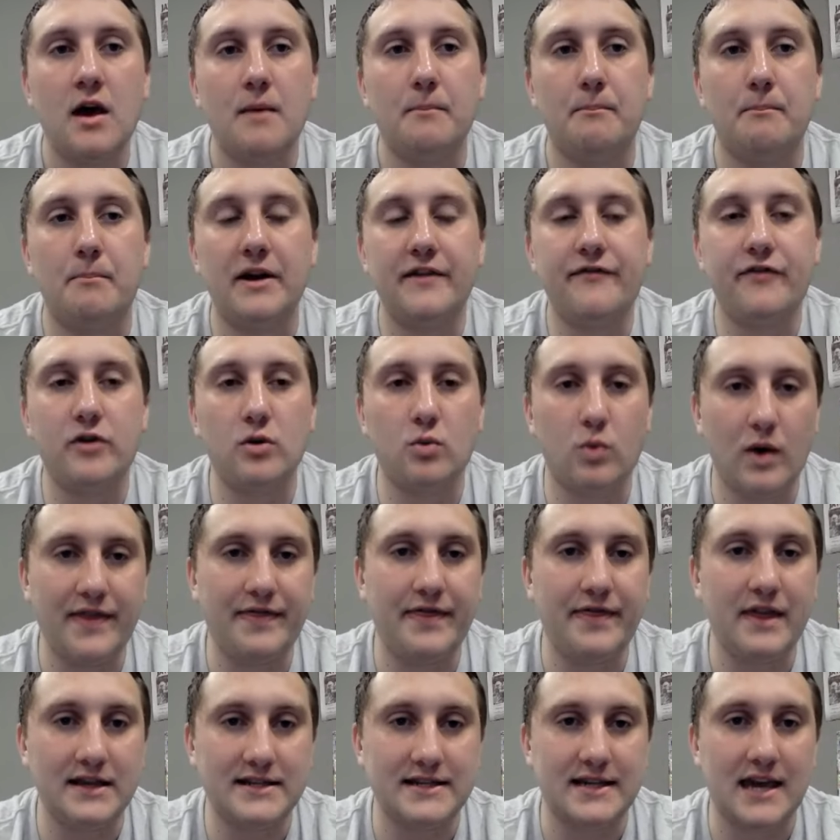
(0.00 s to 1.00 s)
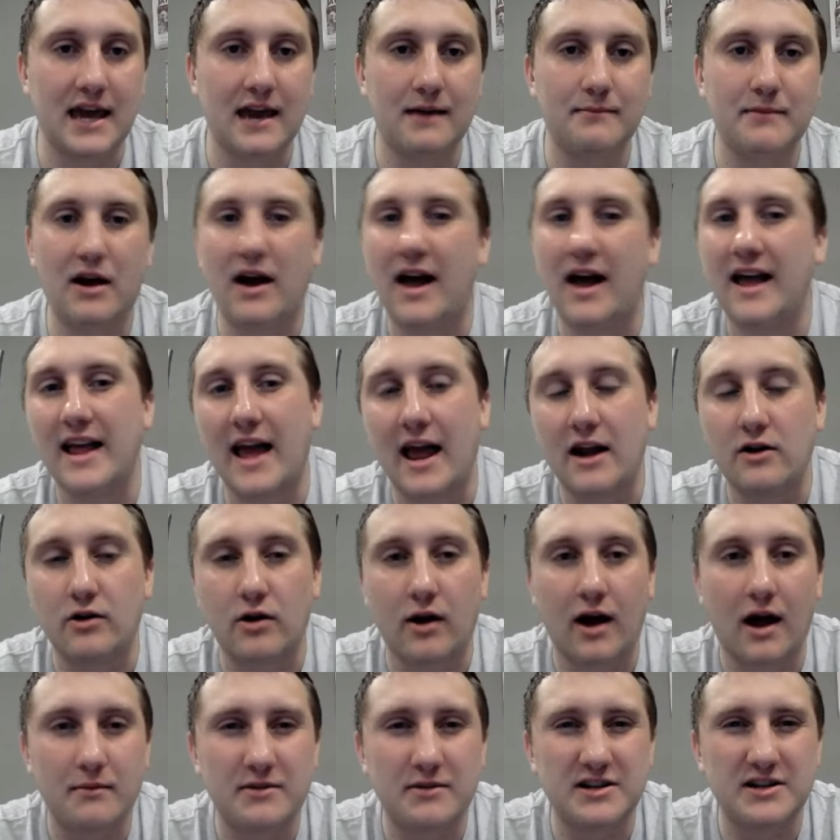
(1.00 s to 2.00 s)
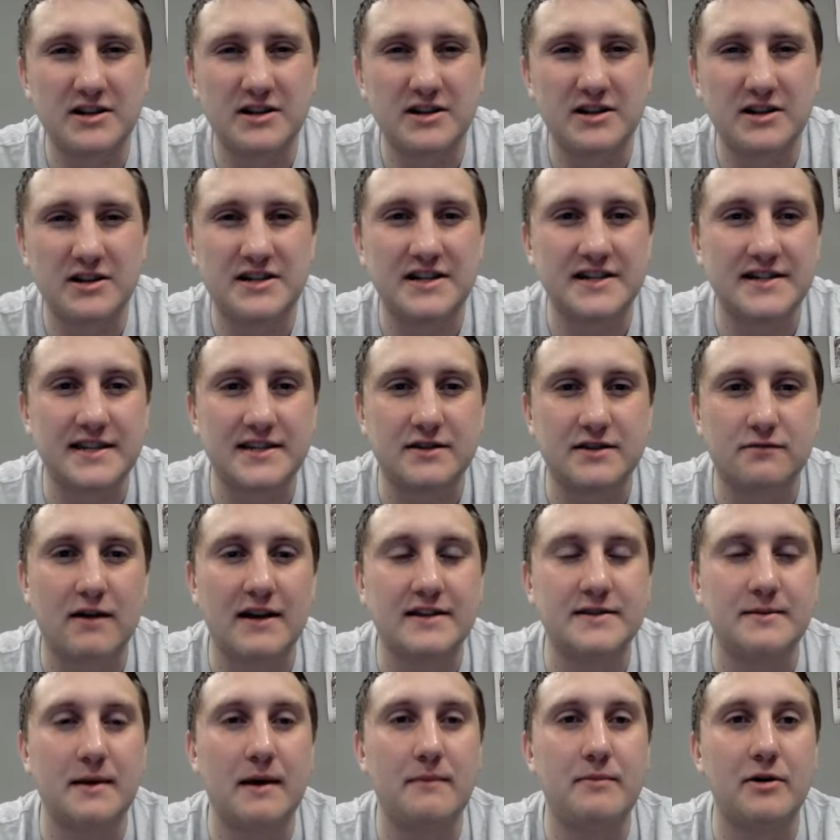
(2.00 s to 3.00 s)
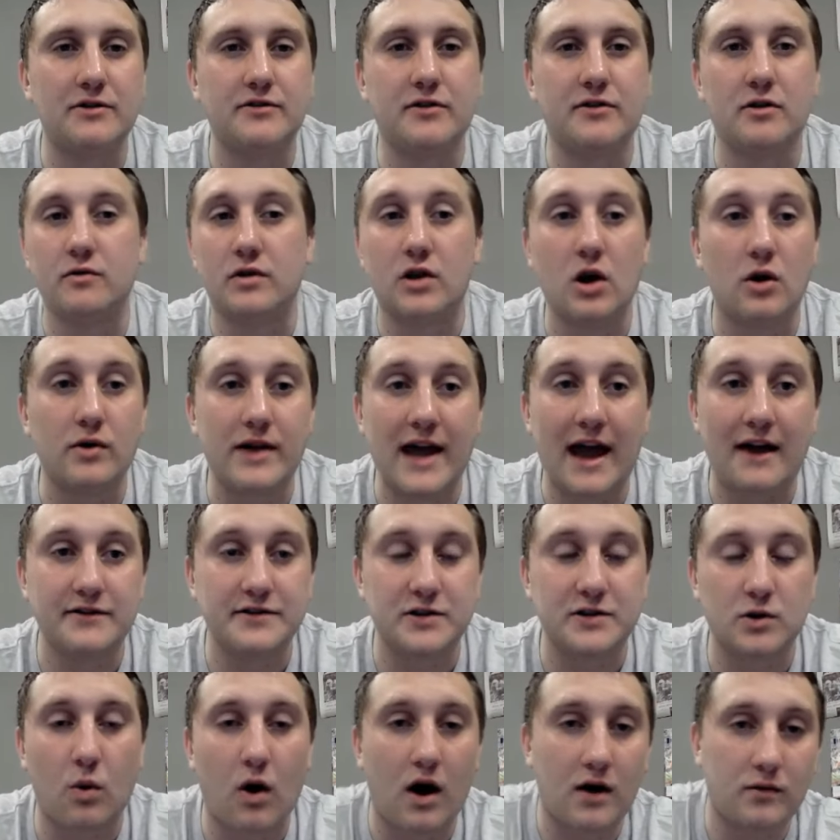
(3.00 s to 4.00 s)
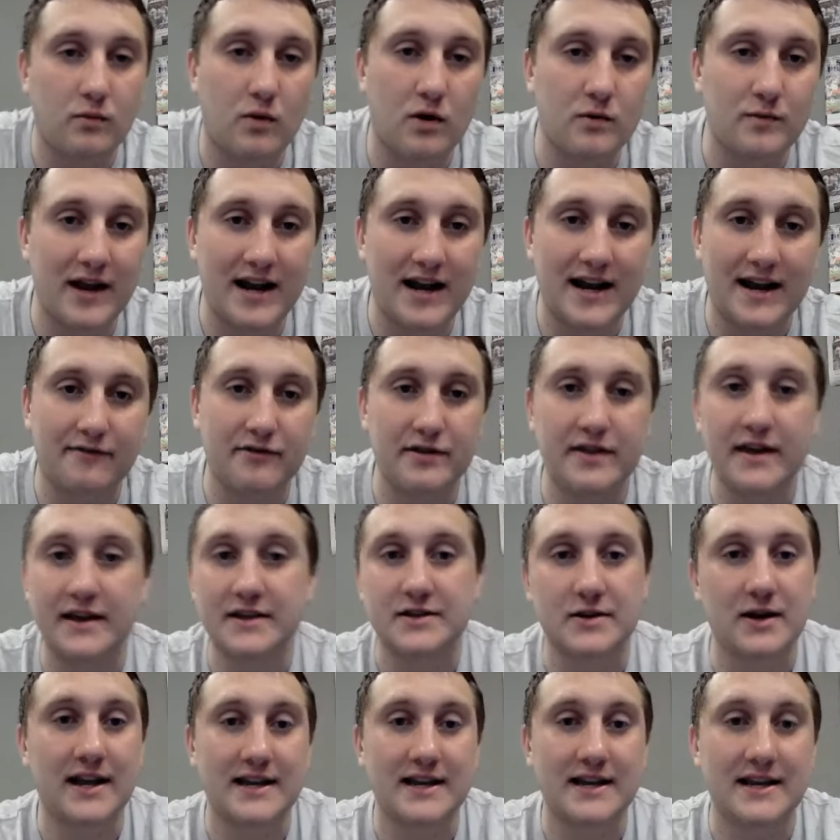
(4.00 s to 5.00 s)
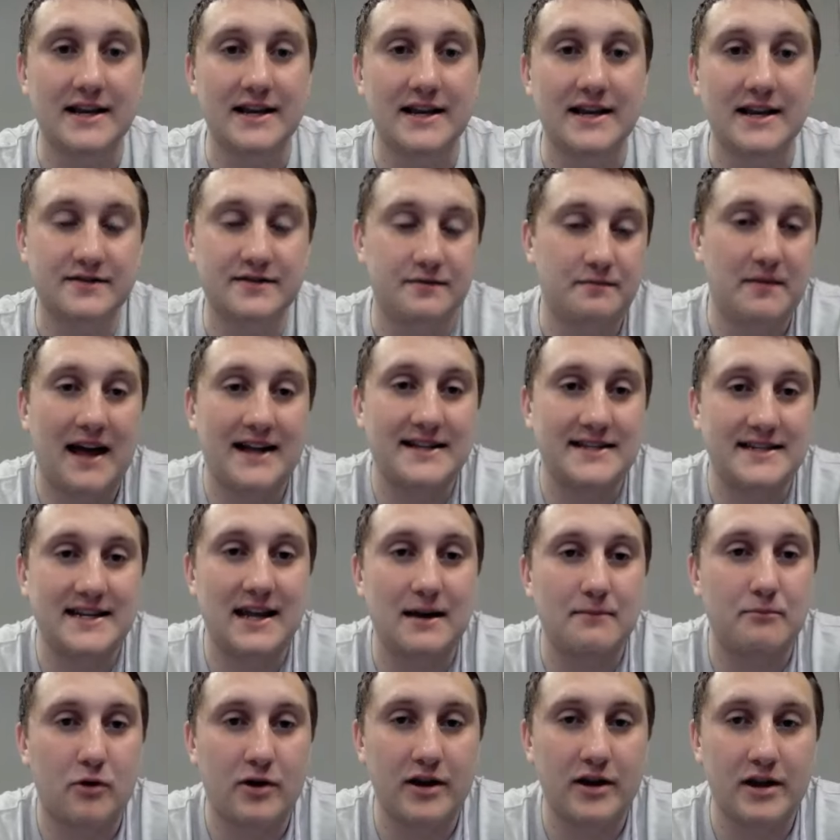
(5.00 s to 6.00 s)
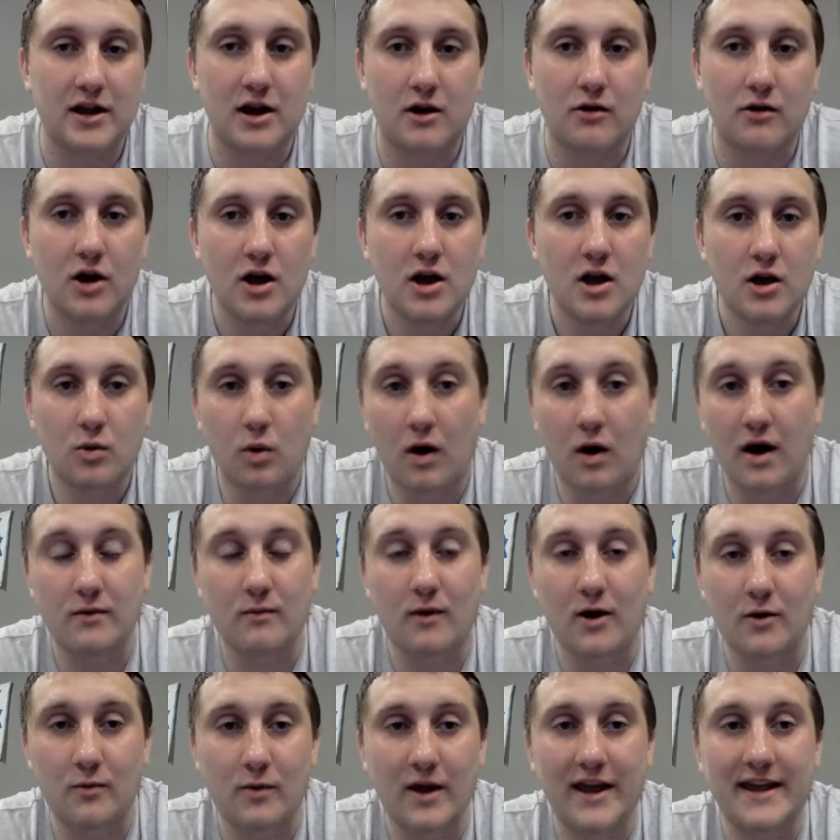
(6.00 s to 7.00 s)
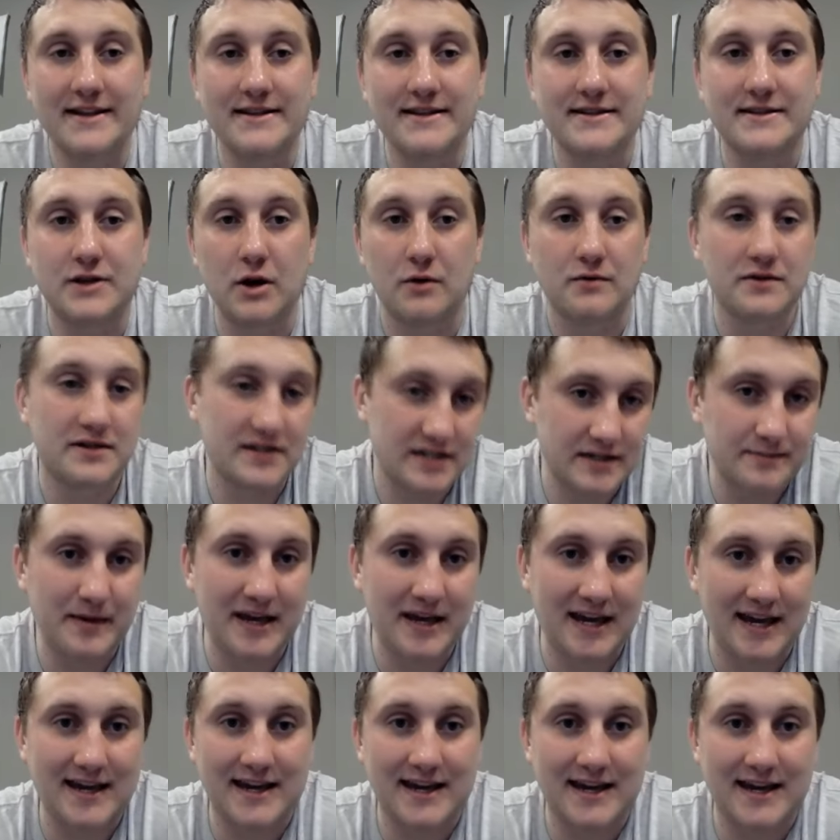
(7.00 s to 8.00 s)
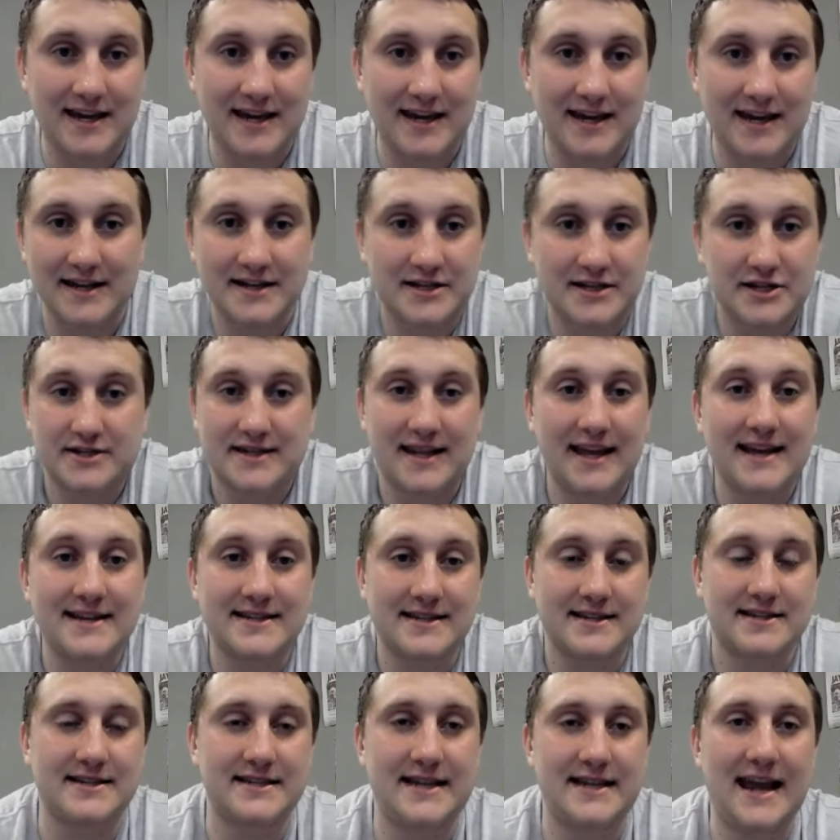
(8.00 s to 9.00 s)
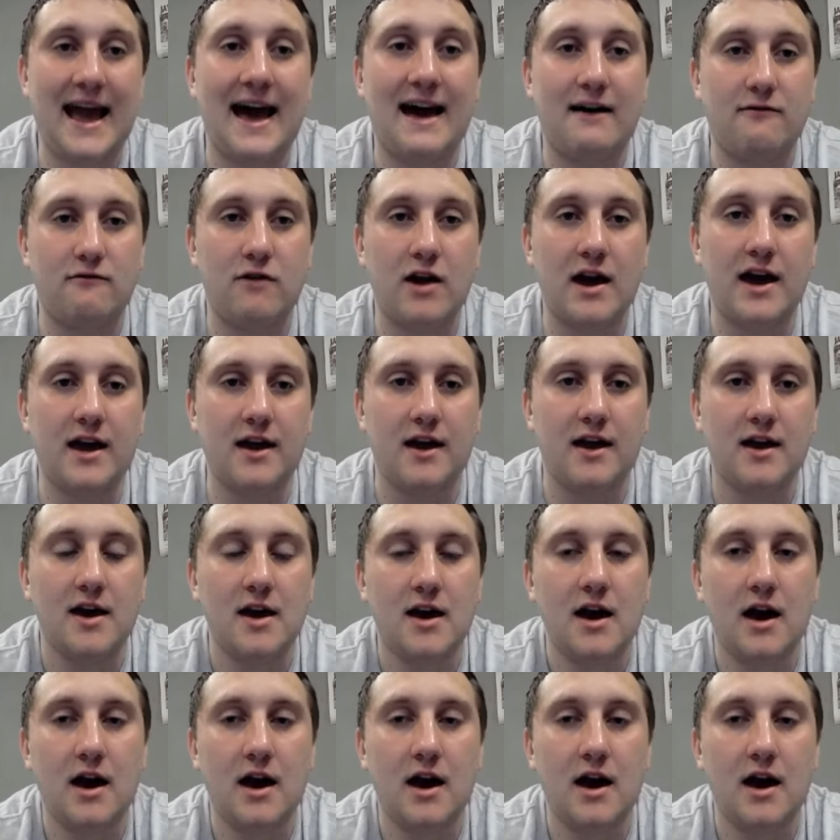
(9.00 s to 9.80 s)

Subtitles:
But if you win this game, now I don't know how much is this a resume builder. It would go down as a quad one win and everything. So I guess from that standpoint, quad one wins don't speak. It just is a stat, right?